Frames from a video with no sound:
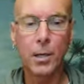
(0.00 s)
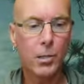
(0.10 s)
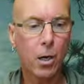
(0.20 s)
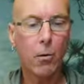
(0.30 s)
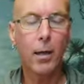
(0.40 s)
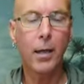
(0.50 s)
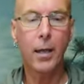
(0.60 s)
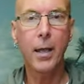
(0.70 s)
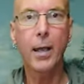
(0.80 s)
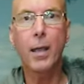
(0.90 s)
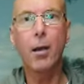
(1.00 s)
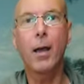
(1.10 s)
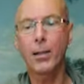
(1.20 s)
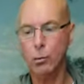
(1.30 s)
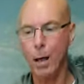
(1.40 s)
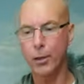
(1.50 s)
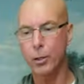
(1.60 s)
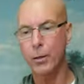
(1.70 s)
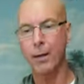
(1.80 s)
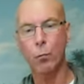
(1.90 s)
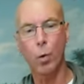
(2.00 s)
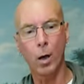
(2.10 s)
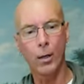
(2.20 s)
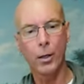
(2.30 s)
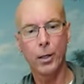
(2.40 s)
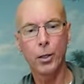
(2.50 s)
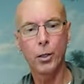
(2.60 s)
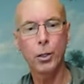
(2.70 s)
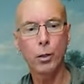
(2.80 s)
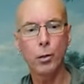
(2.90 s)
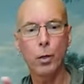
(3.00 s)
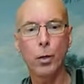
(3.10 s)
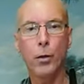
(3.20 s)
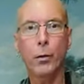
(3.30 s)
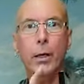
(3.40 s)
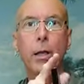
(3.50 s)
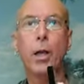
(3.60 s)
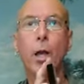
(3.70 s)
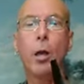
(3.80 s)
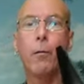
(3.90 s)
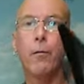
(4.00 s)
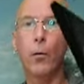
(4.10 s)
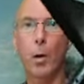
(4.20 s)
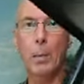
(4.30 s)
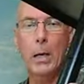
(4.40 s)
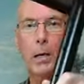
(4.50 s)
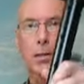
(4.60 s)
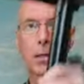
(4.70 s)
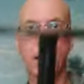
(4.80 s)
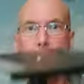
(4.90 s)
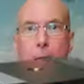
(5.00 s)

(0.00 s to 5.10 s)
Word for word: So in all actuality, you could have one, two, three, four parts,